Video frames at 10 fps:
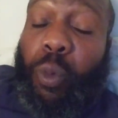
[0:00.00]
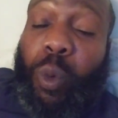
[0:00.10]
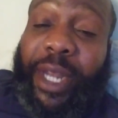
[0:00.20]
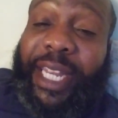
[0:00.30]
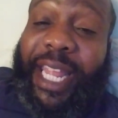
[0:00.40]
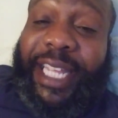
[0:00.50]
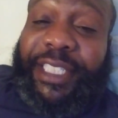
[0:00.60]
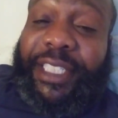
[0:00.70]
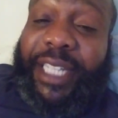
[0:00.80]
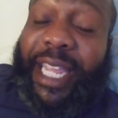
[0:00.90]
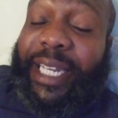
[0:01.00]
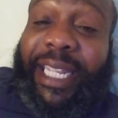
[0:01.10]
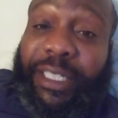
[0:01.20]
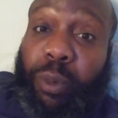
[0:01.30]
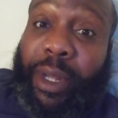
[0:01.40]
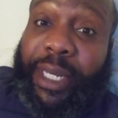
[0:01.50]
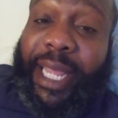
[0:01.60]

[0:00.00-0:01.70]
at least one